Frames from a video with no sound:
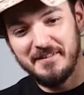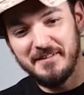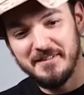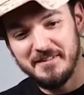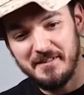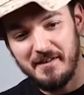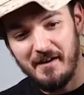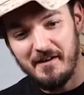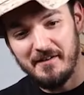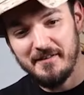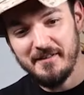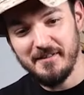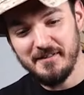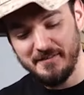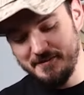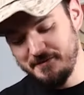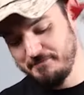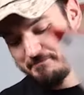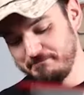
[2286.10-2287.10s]
good
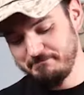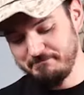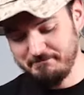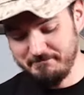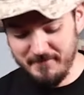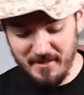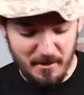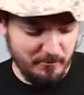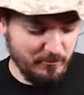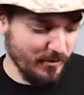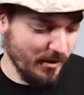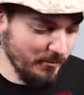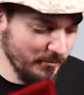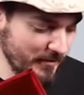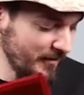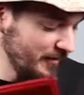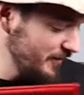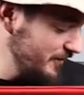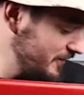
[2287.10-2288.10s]
conduct. I'm
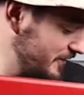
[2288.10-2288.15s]
probably